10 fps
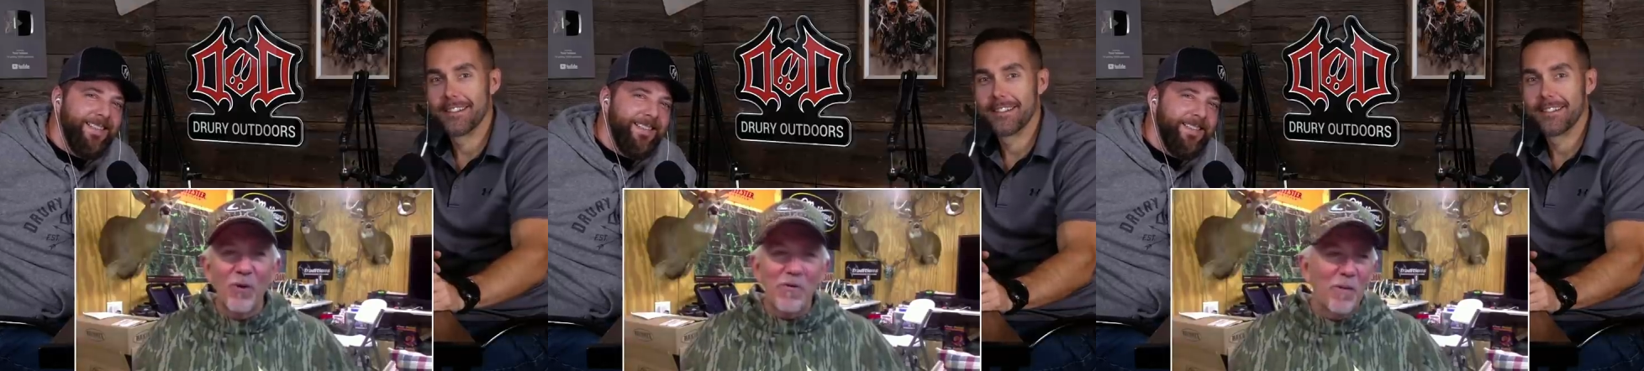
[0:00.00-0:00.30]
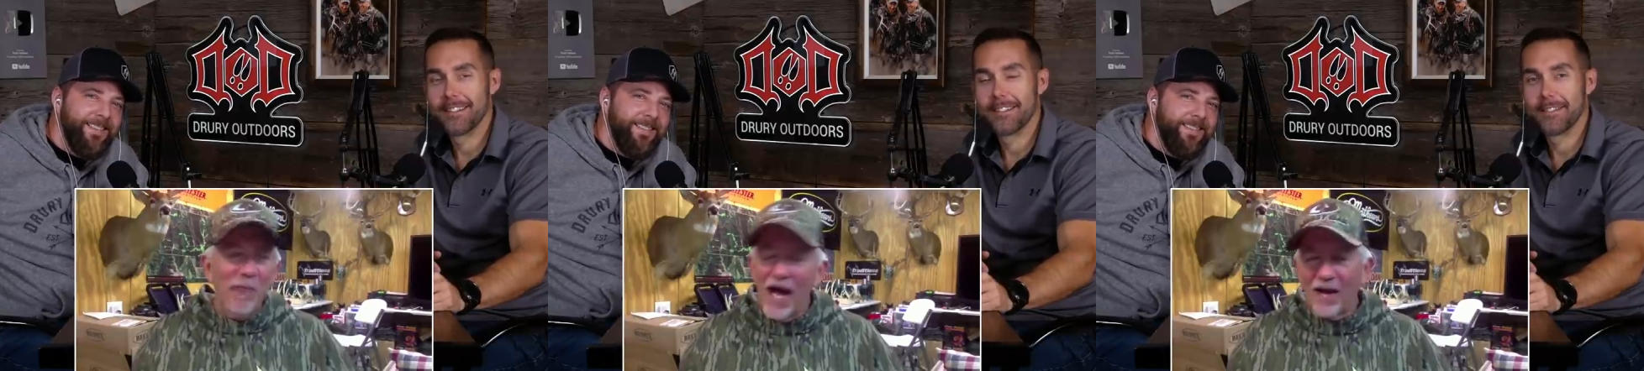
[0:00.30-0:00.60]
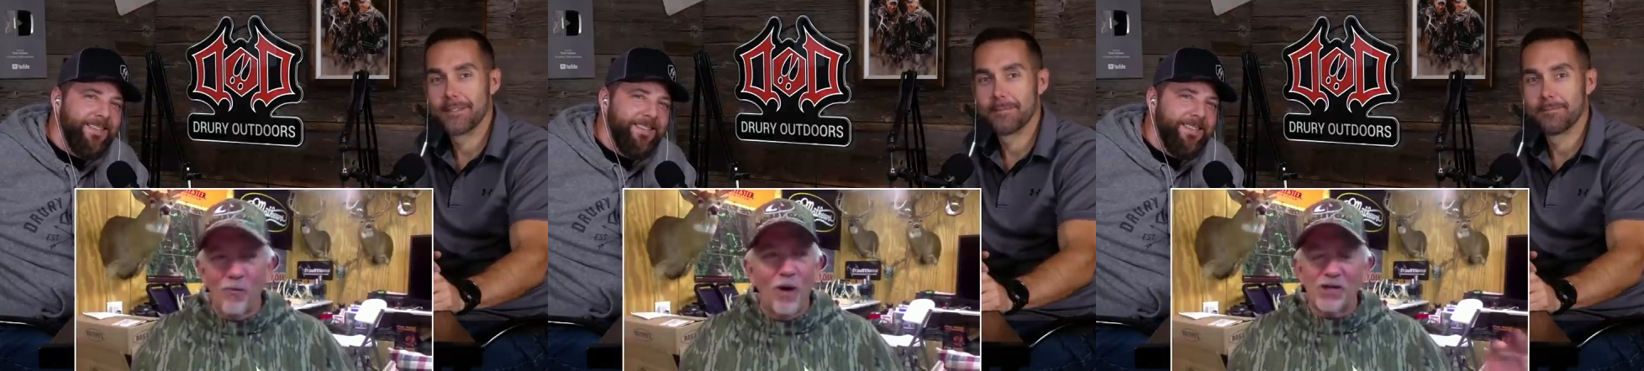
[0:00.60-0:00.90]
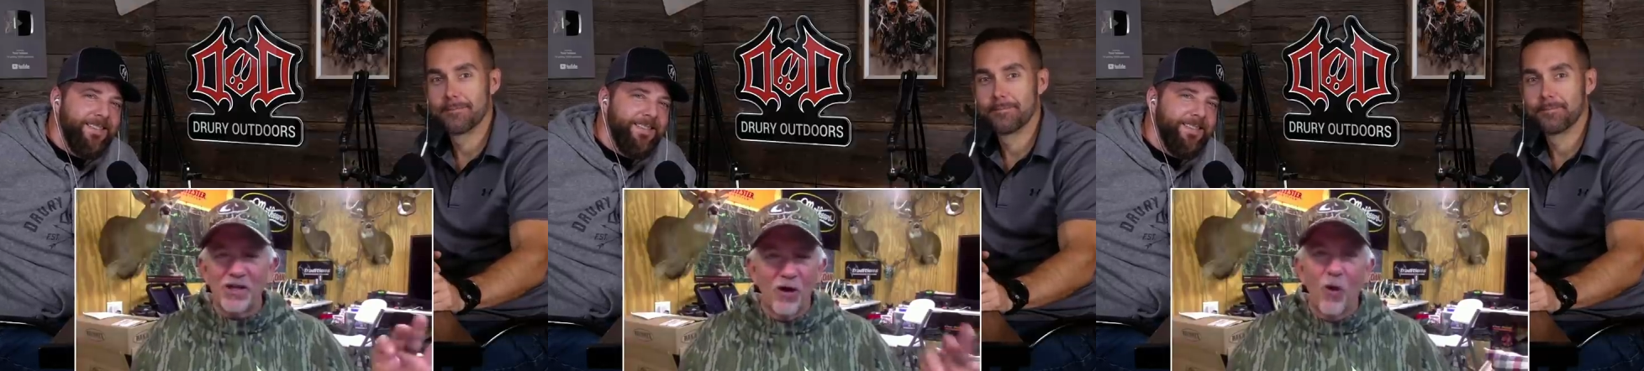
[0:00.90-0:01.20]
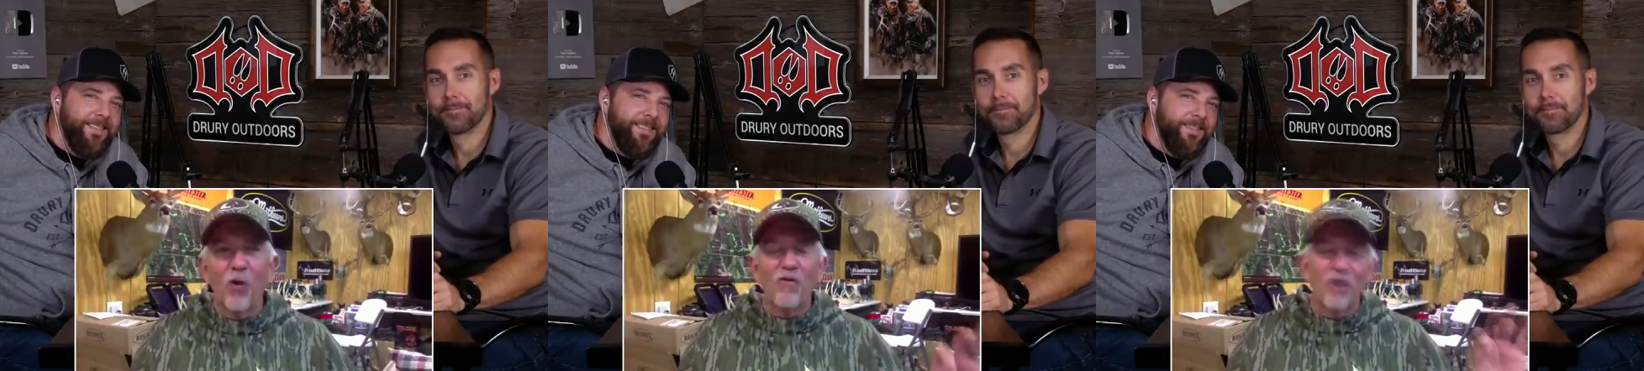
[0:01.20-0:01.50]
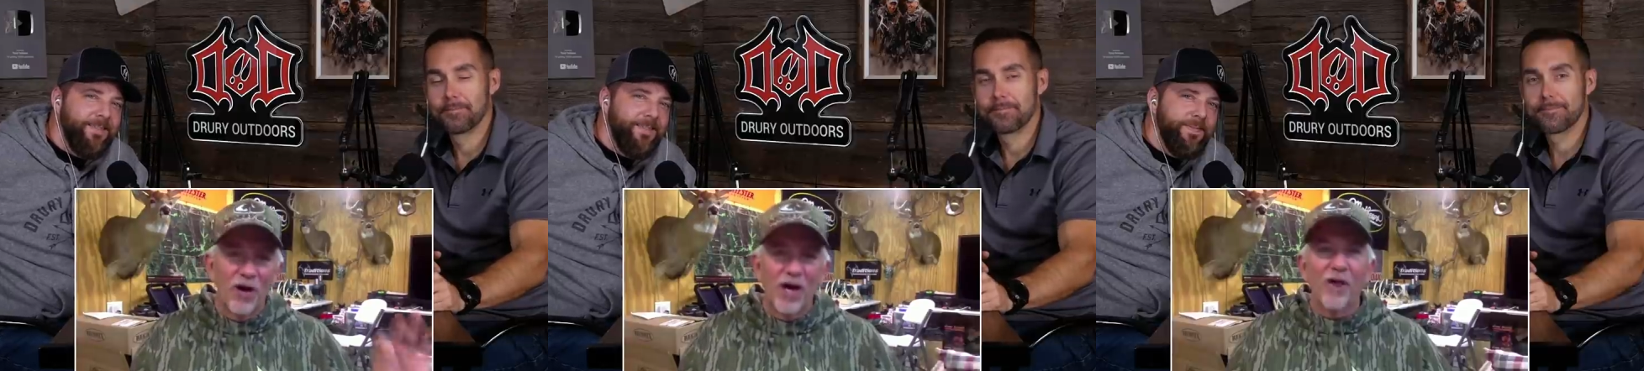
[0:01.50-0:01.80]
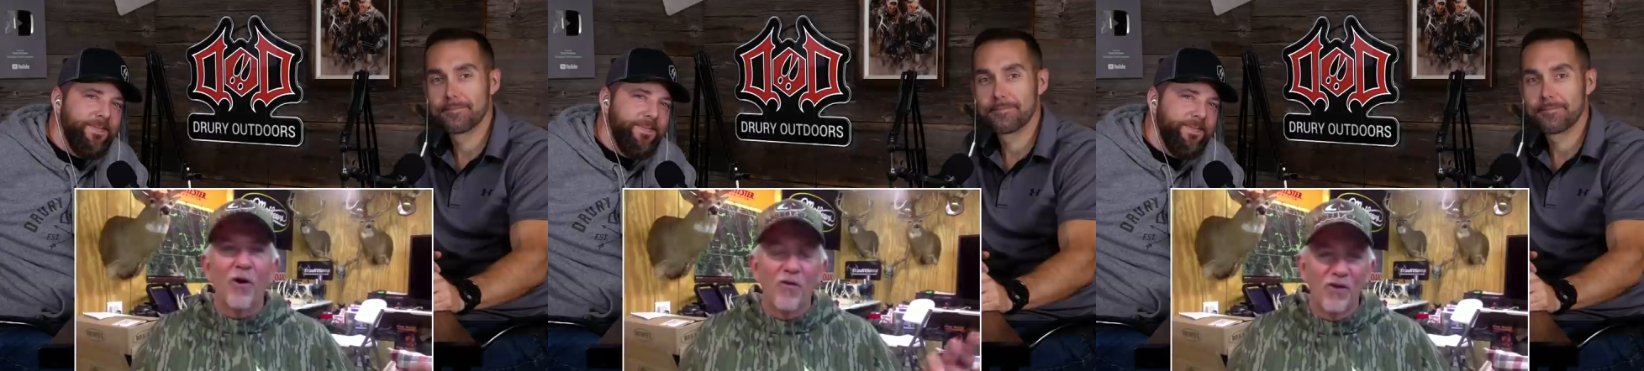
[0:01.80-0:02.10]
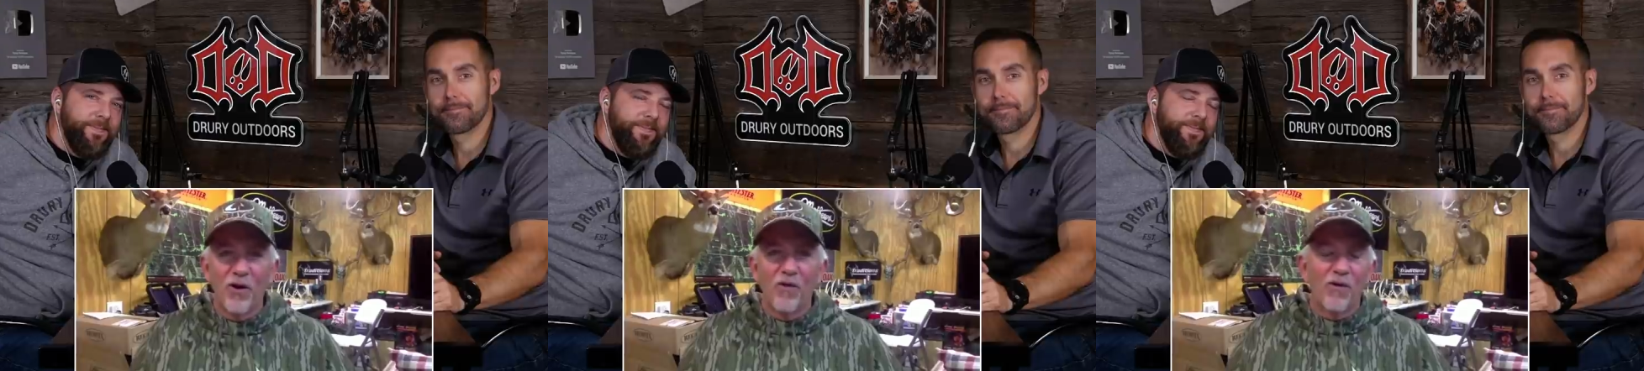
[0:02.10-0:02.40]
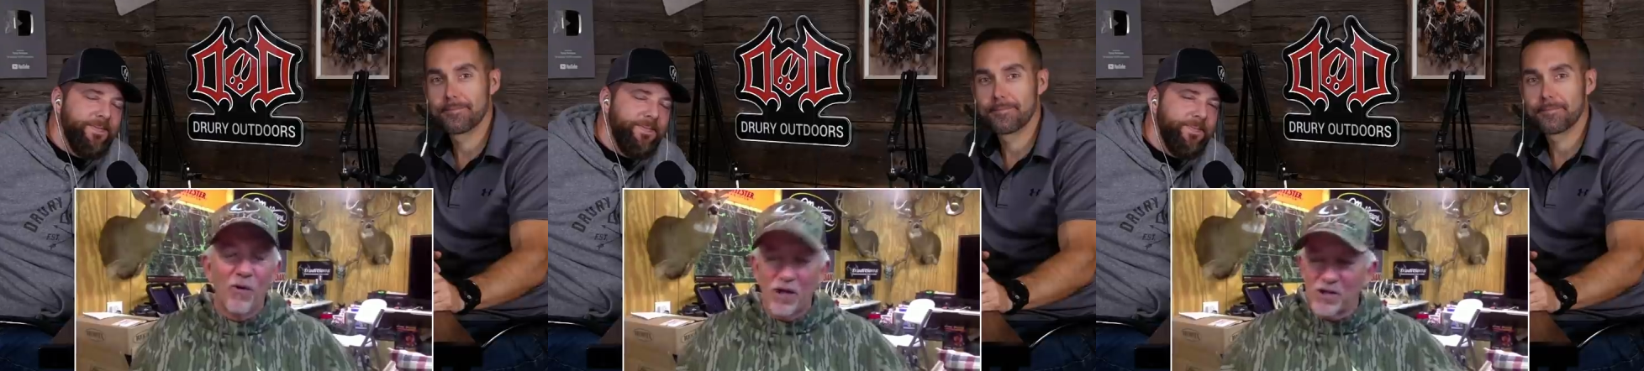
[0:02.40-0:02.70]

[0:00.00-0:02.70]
Speaker 1: We went back and watched it over and over and over,